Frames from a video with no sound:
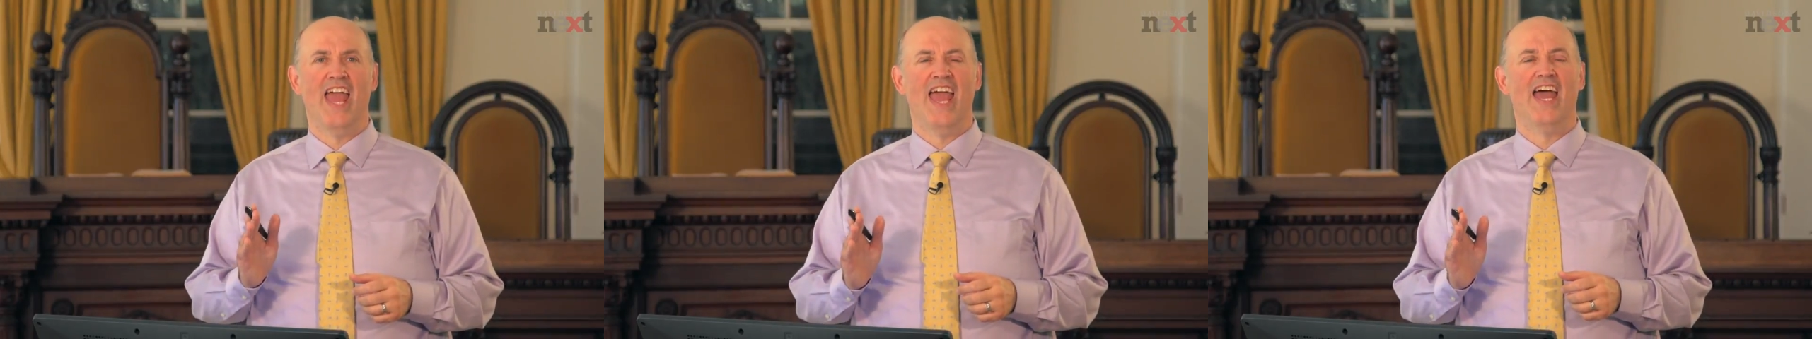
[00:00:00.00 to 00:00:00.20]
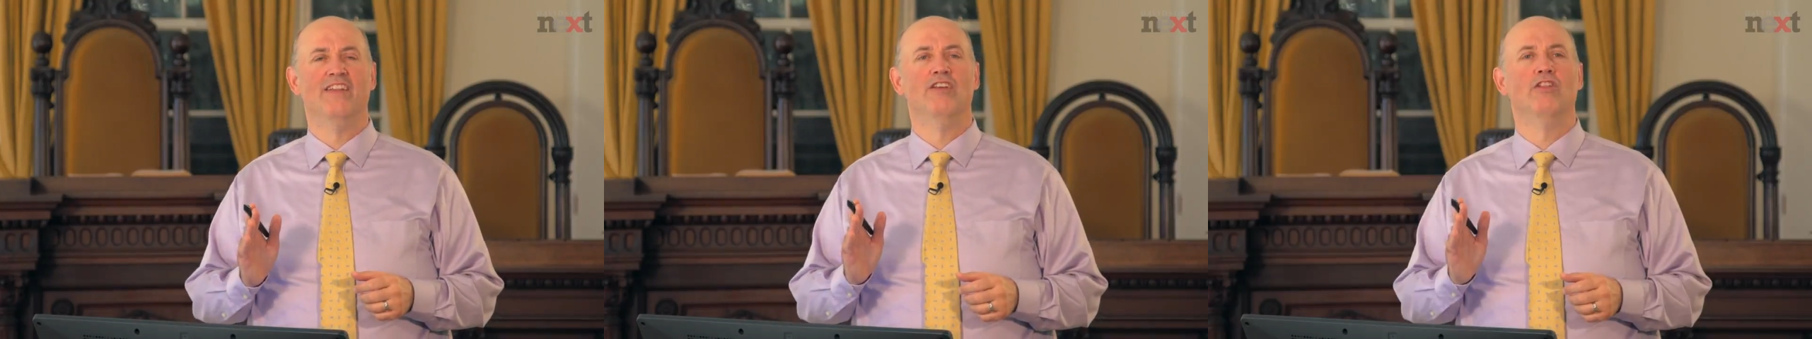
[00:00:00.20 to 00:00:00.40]

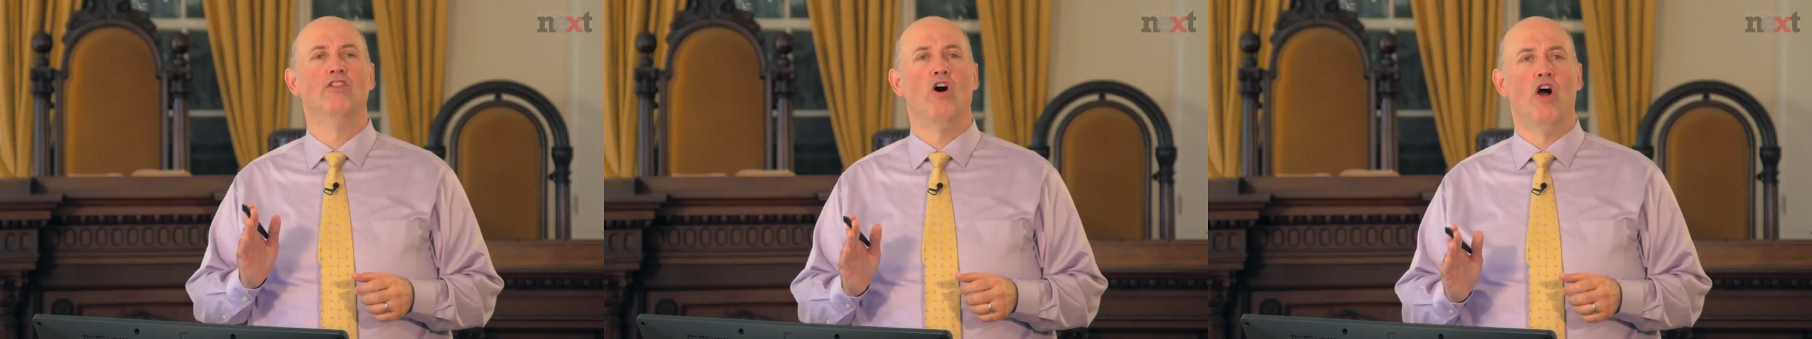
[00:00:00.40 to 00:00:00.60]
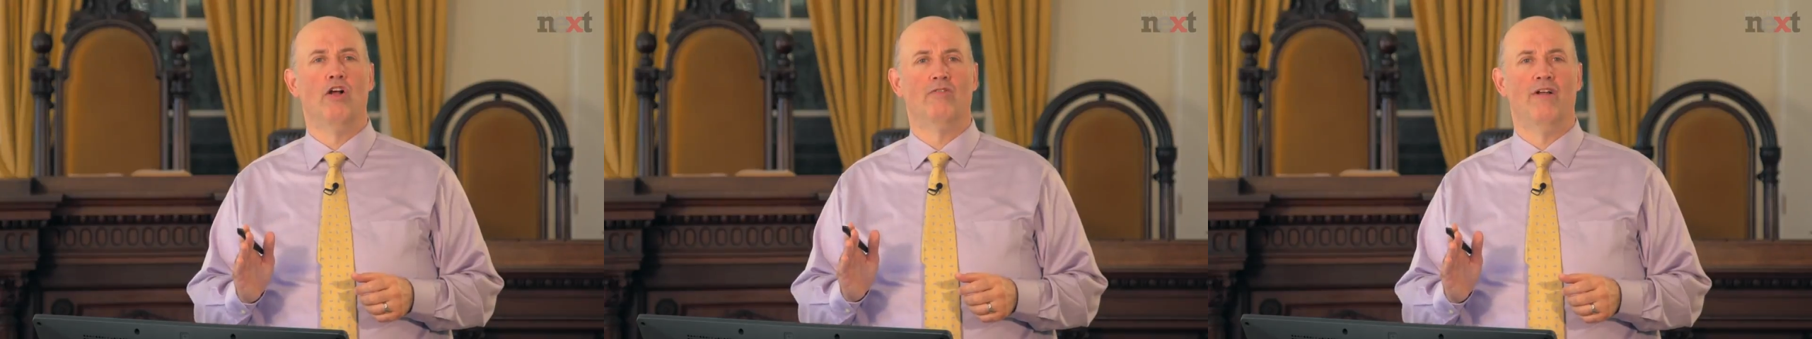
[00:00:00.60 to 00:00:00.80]
and the
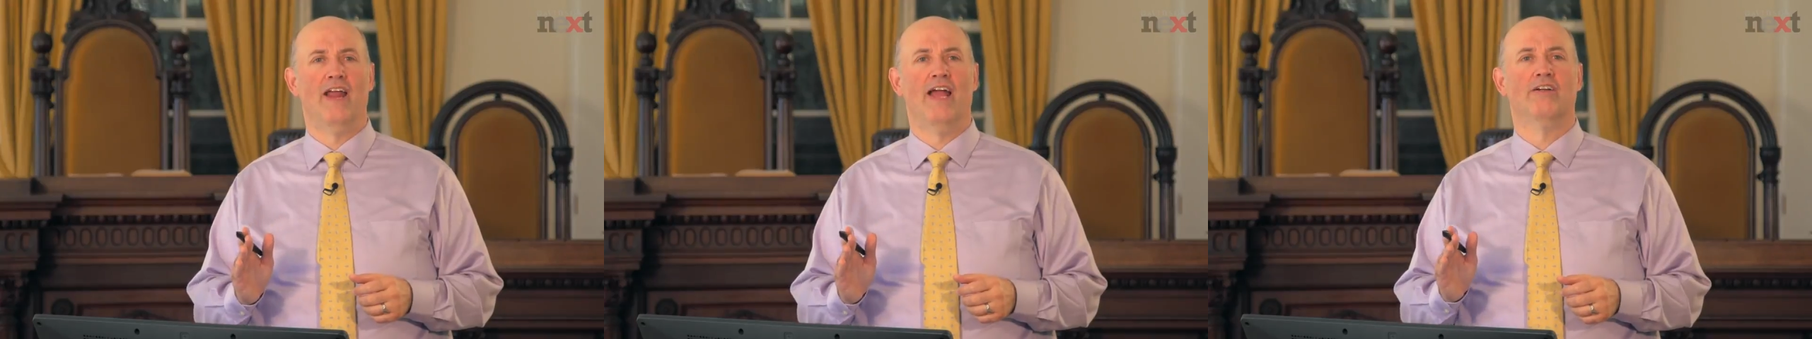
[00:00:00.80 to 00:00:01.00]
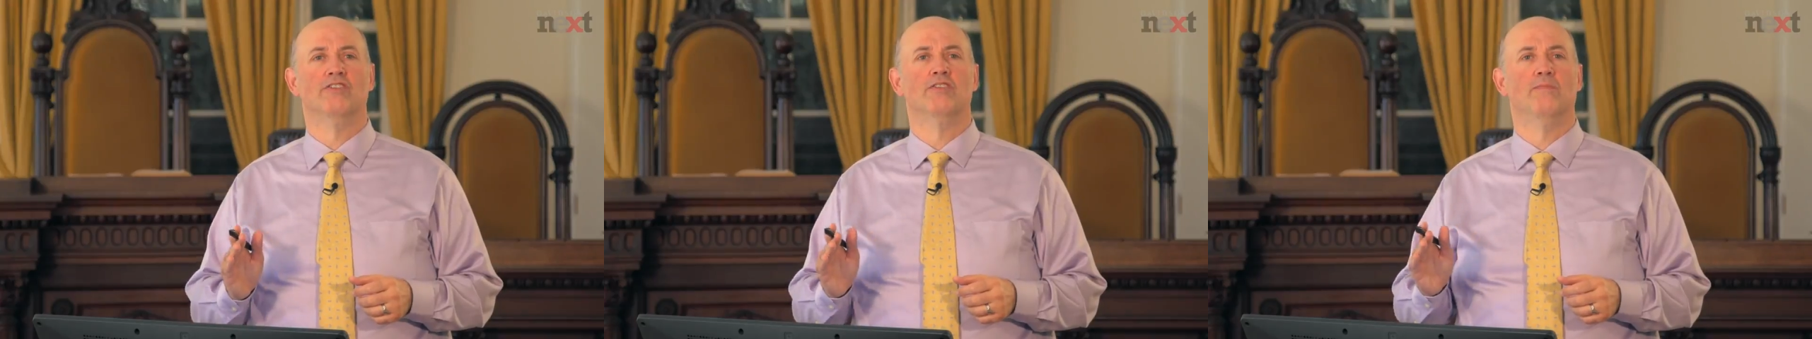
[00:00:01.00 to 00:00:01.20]
long-run
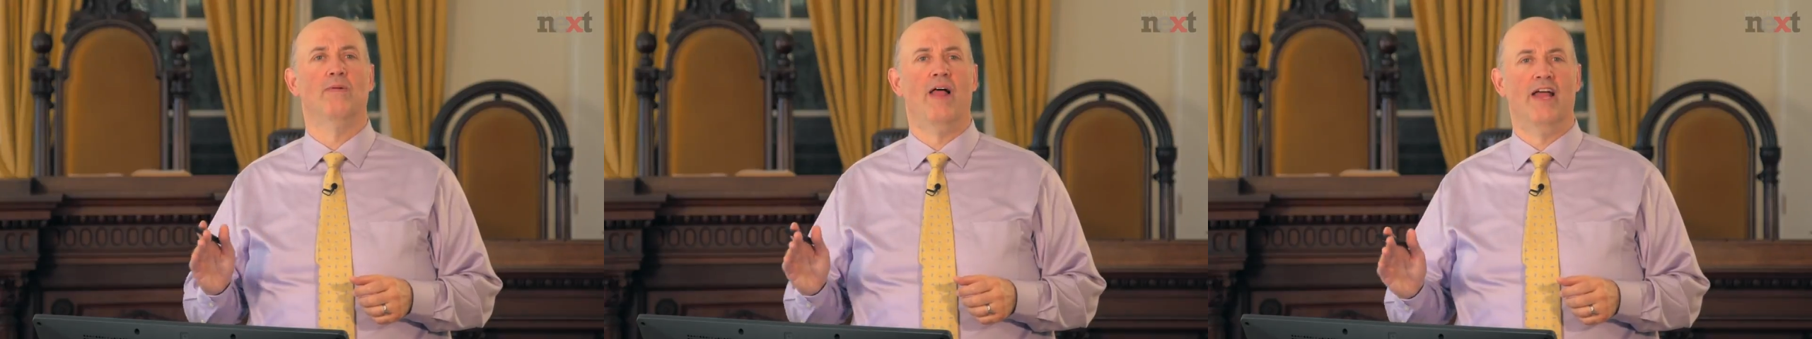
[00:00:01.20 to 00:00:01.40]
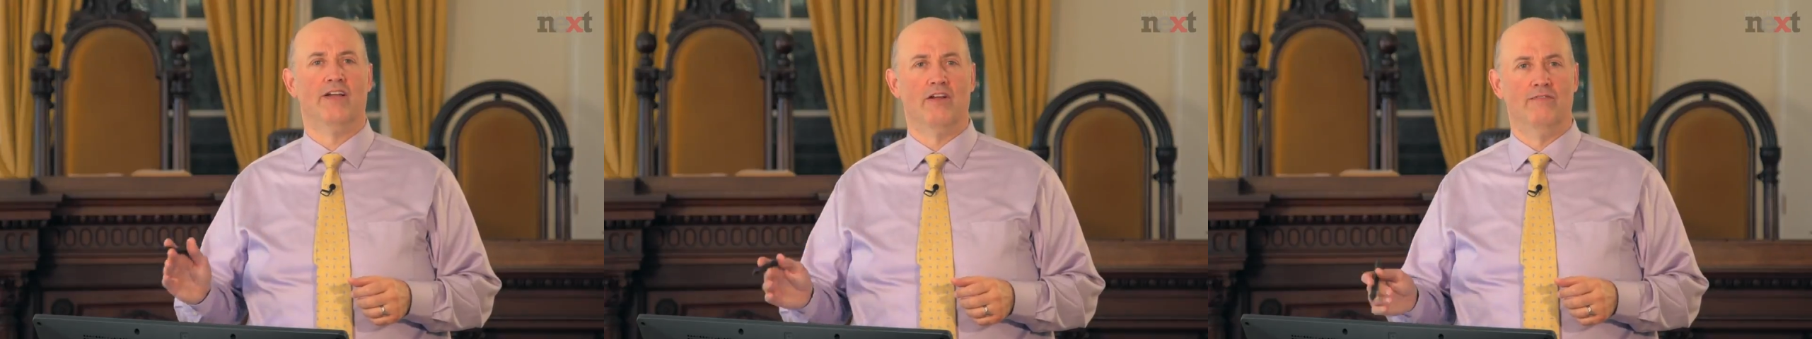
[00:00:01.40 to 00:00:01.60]
aggregate
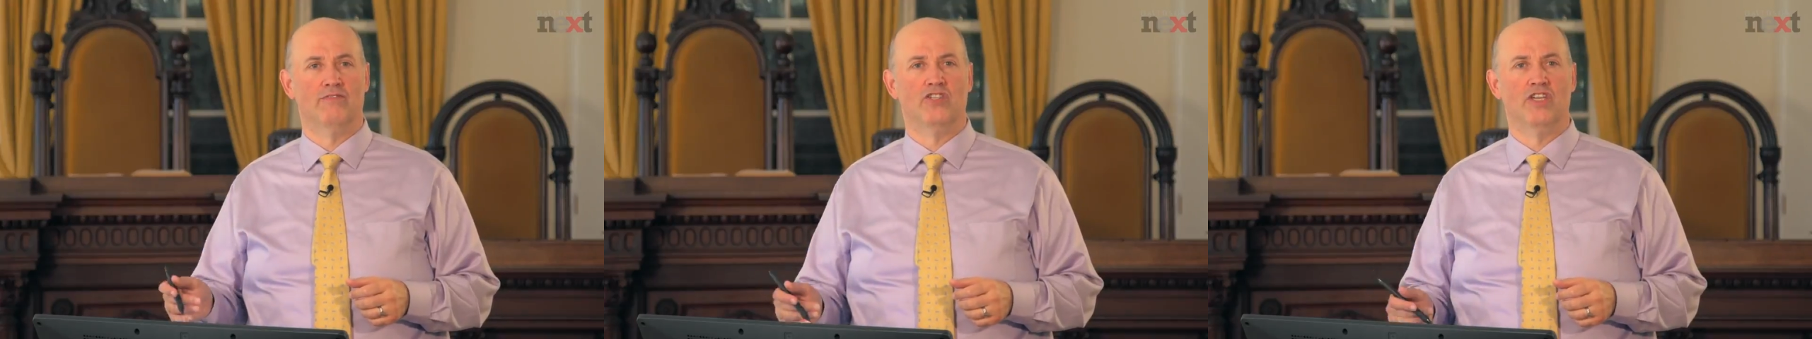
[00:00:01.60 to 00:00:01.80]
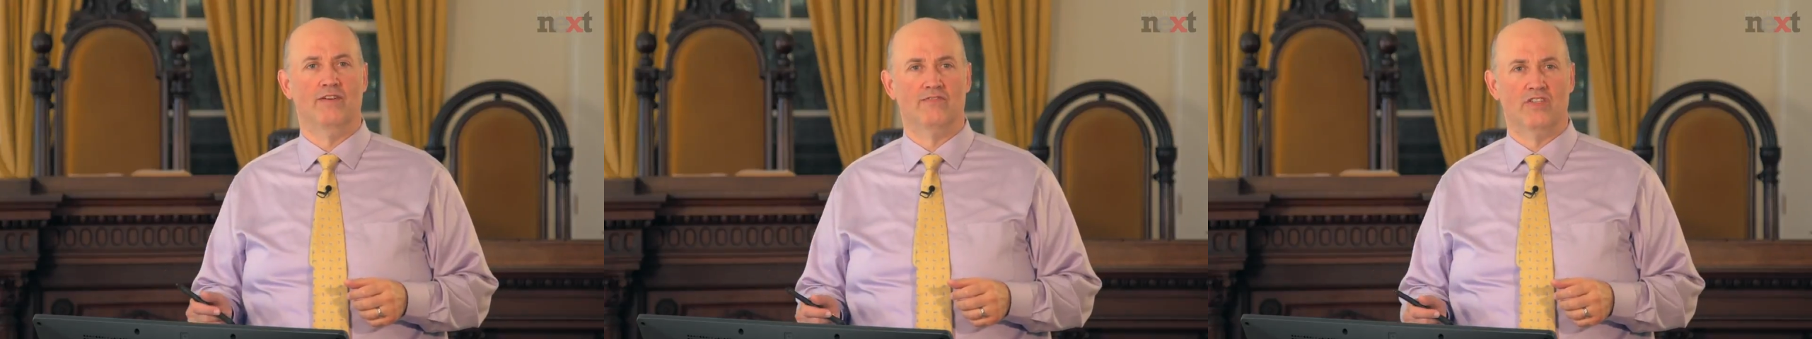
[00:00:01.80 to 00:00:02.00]
supply curve
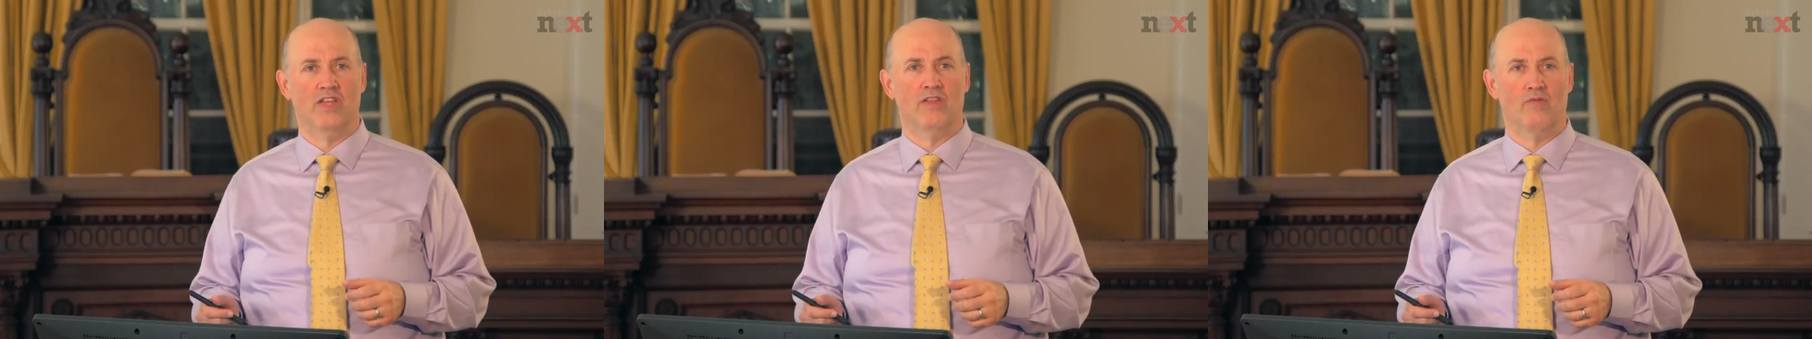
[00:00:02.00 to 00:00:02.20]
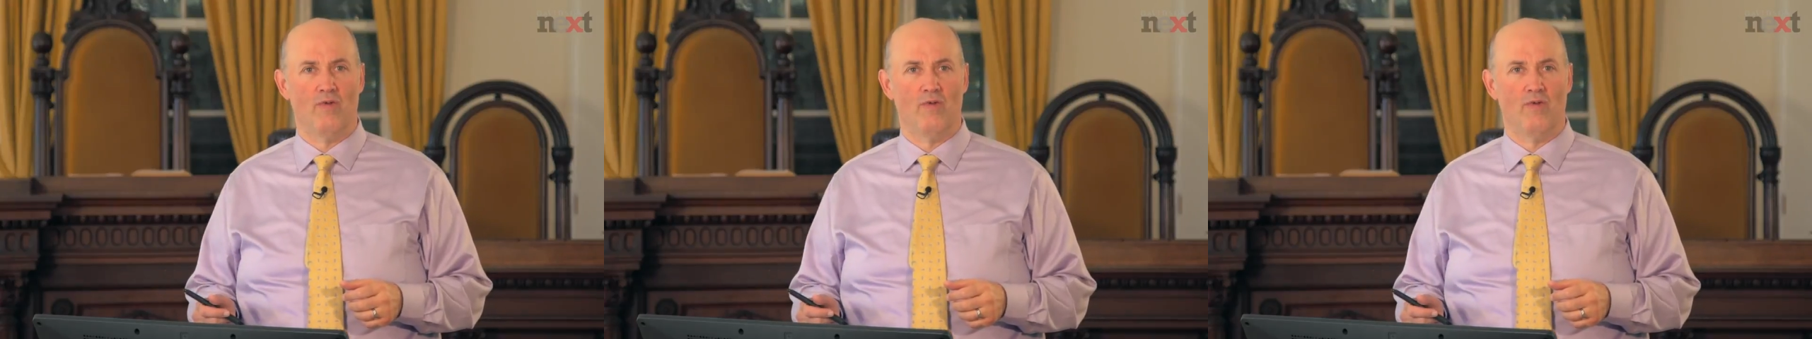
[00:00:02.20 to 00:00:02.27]
shifts to the